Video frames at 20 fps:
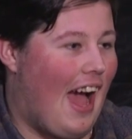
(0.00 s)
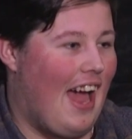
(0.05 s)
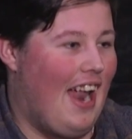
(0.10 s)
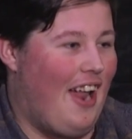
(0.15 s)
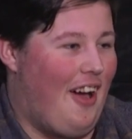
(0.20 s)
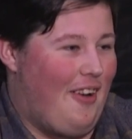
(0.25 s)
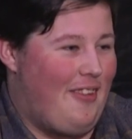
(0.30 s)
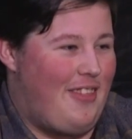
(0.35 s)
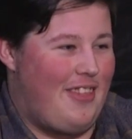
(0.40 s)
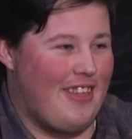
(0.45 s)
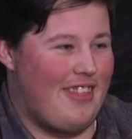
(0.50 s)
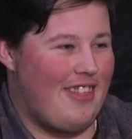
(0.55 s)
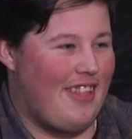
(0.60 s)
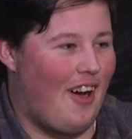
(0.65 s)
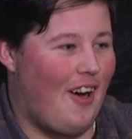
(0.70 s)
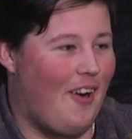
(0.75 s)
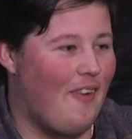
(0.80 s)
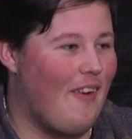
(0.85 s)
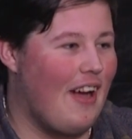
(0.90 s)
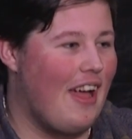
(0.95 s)
and I
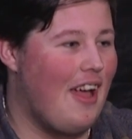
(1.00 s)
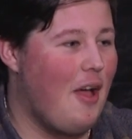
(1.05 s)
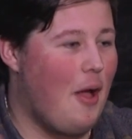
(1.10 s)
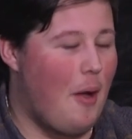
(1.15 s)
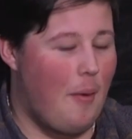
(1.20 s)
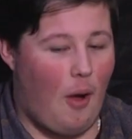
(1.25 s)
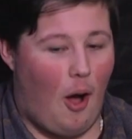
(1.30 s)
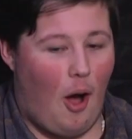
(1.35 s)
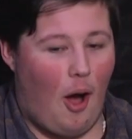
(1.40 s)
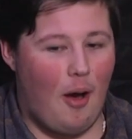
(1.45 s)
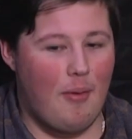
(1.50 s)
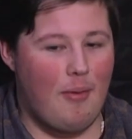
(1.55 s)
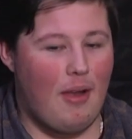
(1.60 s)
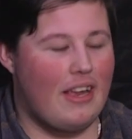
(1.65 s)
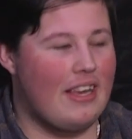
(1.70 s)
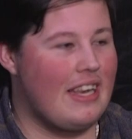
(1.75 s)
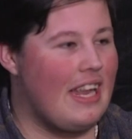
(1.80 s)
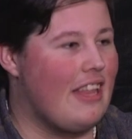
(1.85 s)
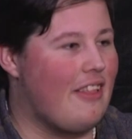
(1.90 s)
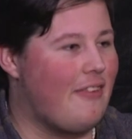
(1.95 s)
just the whole way
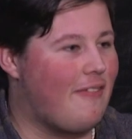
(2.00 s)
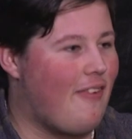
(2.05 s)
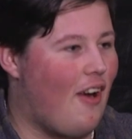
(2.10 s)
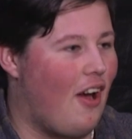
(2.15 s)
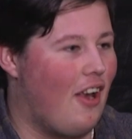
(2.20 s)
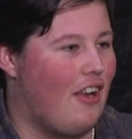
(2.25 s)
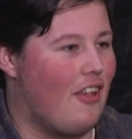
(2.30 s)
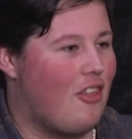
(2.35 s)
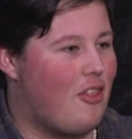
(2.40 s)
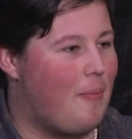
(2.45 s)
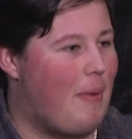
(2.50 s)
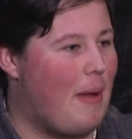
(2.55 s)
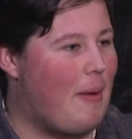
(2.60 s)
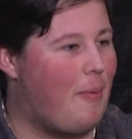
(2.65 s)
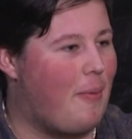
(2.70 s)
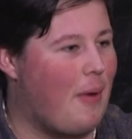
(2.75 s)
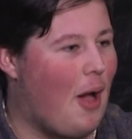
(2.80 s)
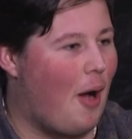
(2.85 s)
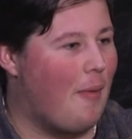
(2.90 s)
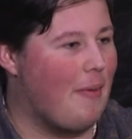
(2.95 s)
I'm like near the front, so
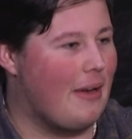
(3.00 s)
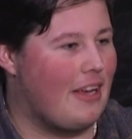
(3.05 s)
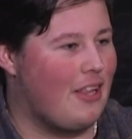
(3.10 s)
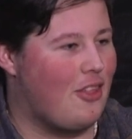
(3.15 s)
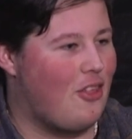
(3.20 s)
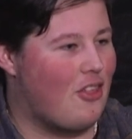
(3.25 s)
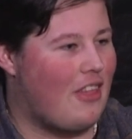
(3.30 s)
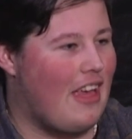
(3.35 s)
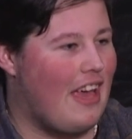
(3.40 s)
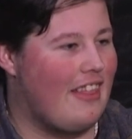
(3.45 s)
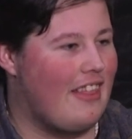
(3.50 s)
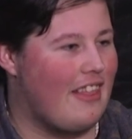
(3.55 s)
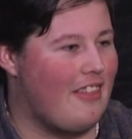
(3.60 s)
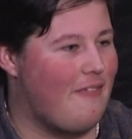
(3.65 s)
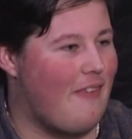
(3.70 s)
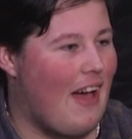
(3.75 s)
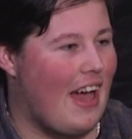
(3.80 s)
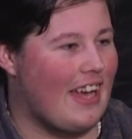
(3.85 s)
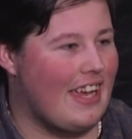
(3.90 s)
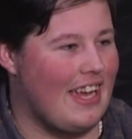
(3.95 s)
people behind me can just hear
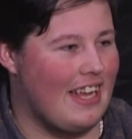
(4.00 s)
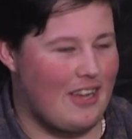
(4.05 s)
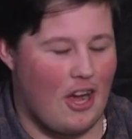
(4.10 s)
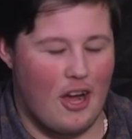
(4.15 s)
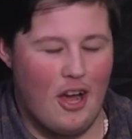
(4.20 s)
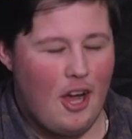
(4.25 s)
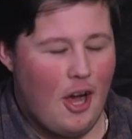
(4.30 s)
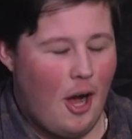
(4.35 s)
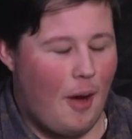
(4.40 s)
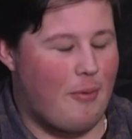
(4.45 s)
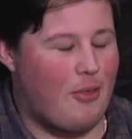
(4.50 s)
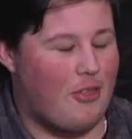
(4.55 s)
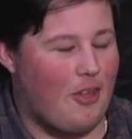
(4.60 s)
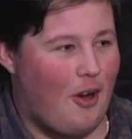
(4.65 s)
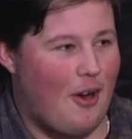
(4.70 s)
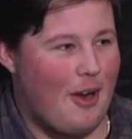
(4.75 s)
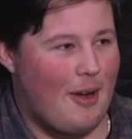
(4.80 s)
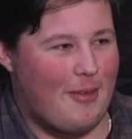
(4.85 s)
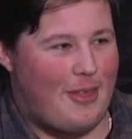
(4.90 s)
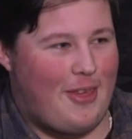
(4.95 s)
this fat kid go, "I'm
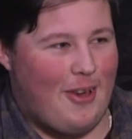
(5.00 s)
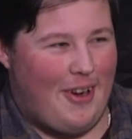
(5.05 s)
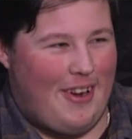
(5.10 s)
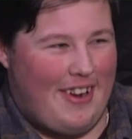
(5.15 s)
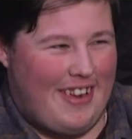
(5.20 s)
sorry."